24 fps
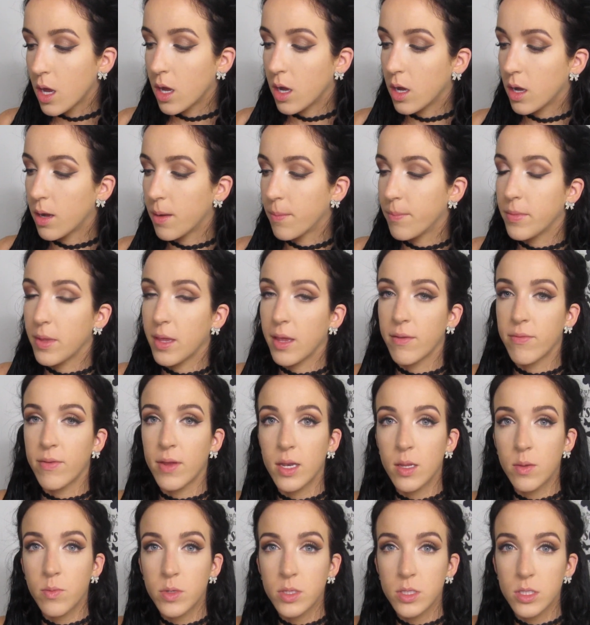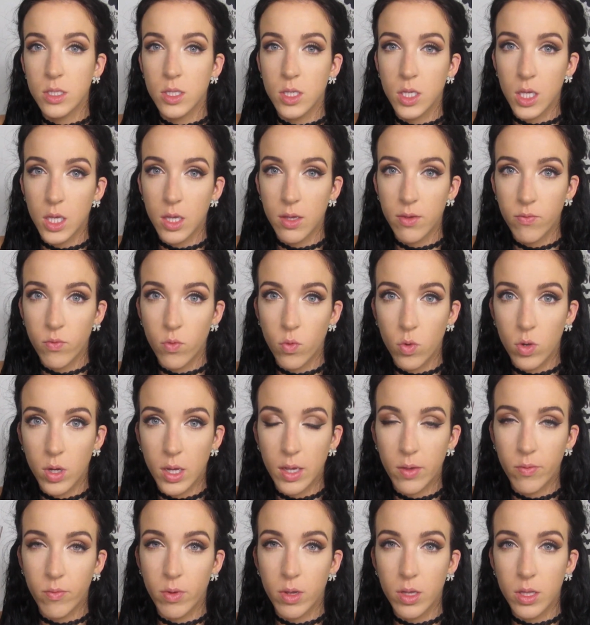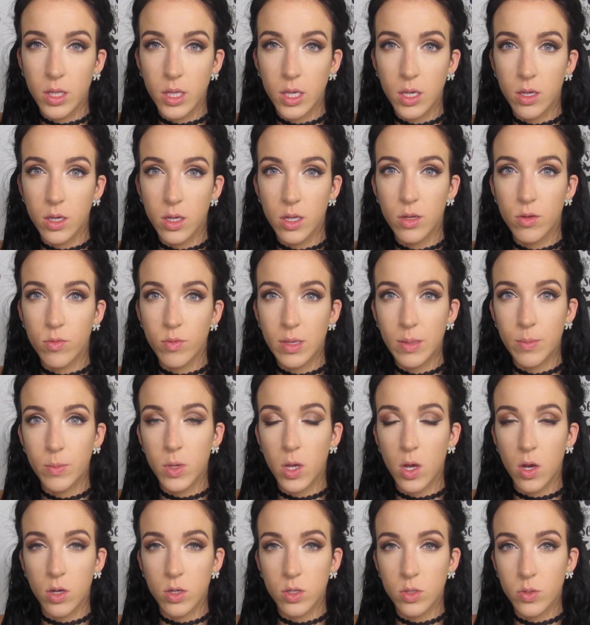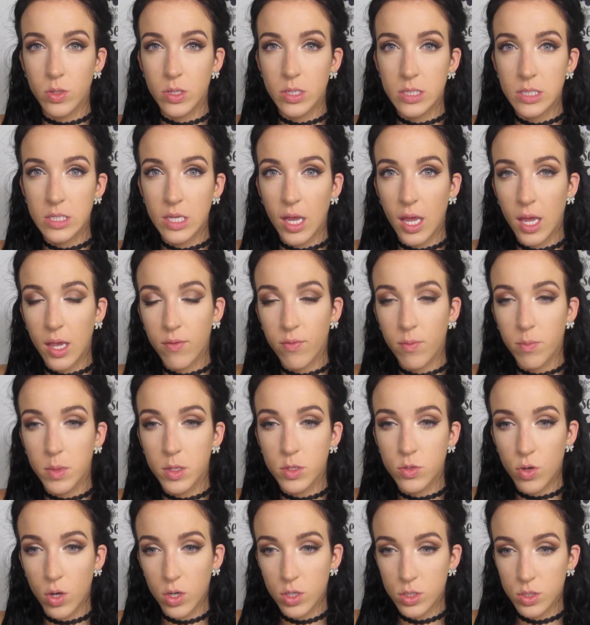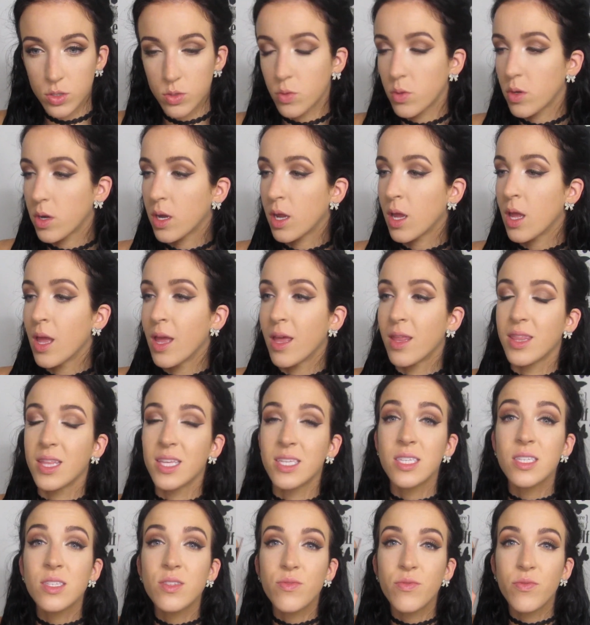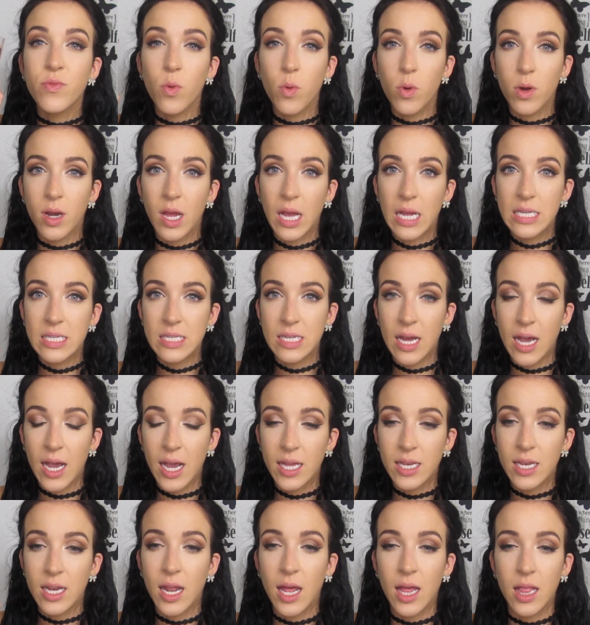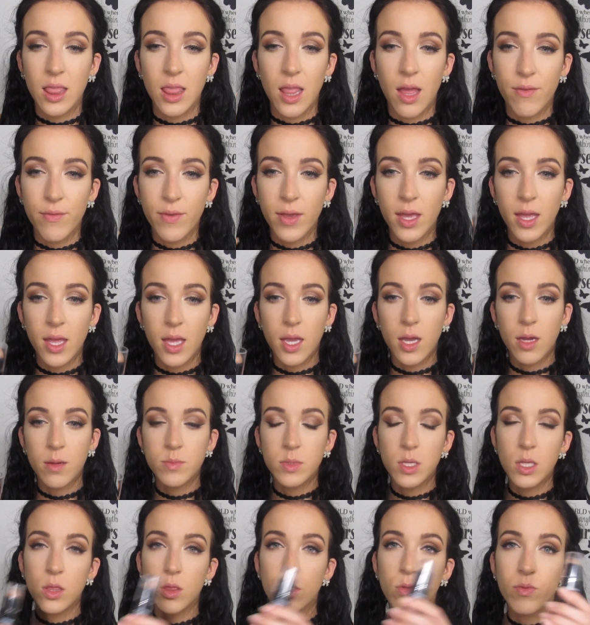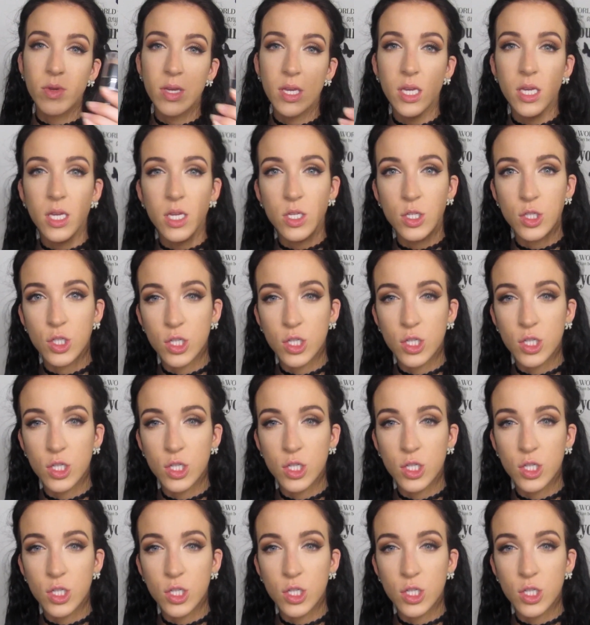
If anyone's looking for a really good cream contour stick from the drugstore, this is $4.99 and I love it. It comes in 3